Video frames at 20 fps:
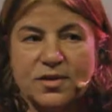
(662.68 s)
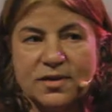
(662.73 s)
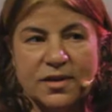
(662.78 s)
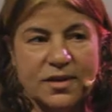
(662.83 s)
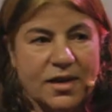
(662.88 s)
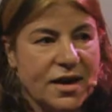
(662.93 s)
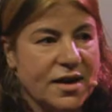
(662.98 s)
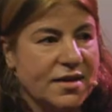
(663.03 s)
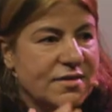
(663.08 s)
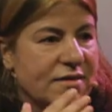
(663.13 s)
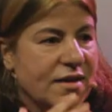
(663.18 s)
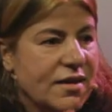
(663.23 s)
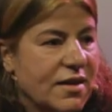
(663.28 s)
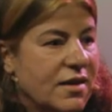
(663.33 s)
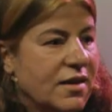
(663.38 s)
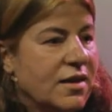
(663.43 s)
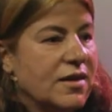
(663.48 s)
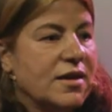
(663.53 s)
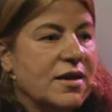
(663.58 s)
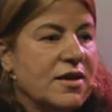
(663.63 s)
because they are
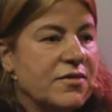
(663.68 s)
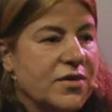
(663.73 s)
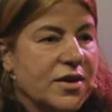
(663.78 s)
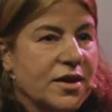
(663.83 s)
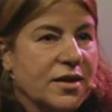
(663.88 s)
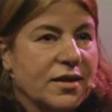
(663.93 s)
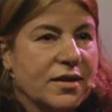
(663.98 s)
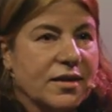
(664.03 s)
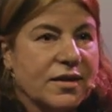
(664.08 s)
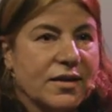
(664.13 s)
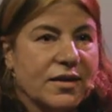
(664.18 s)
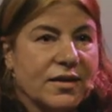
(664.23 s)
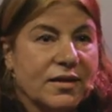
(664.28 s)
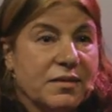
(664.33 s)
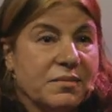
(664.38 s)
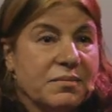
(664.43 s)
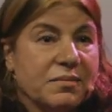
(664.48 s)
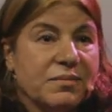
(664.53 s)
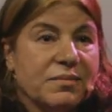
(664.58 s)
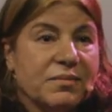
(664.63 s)
daily living.
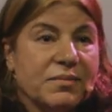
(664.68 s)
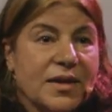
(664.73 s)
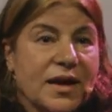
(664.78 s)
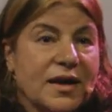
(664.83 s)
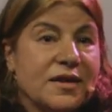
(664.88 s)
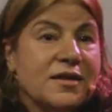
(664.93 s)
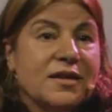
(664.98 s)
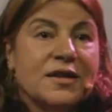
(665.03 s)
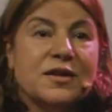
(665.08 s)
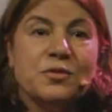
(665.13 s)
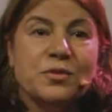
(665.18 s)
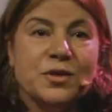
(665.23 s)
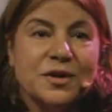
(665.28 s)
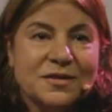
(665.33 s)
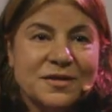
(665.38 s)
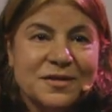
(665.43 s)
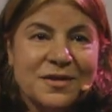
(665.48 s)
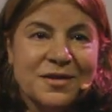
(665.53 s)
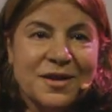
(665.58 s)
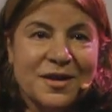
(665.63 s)
And then
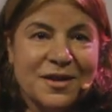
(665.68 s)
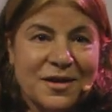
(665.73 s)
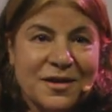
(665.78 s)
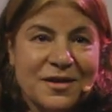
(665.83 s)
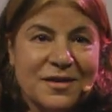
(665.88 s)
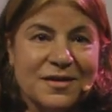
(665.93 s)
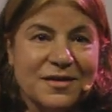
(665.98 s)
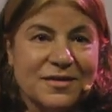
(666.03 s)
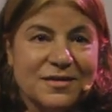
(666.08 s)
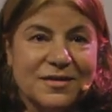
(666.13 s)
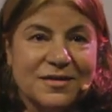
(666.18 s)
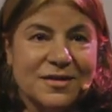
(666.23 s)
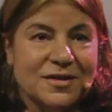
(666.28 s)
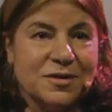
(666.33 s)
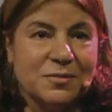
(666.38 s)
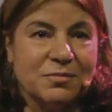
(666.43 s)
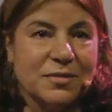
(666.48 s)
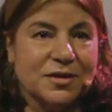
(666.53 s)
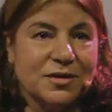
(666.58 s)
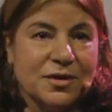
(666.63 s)
what's the end?
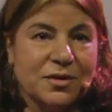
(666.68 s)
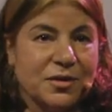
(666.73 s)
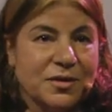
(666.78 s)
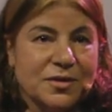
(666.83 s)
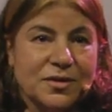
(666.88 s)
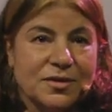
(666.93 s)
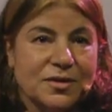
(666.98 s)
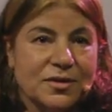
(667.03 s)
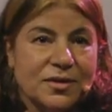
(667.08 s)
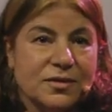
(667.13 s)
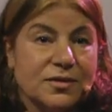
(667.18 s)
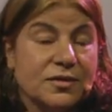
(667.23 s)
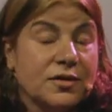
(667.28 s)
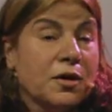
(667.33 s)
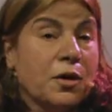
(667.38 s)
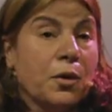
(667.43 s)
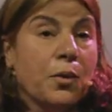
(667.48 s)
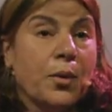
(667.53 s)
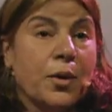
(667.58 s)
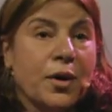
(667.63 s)
That's my question.
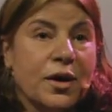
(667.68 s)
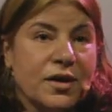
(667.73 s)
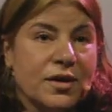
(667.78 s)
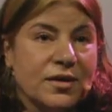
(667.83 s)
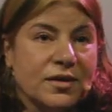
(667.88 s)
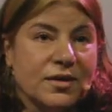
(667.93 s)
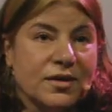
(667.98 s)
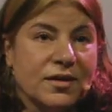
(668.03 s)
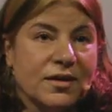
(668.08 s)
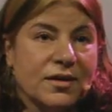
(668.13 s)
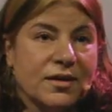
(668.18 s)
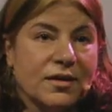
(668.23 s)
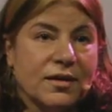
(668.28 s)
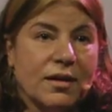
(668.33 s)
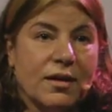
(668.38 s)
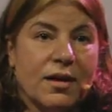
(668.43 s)
Till when?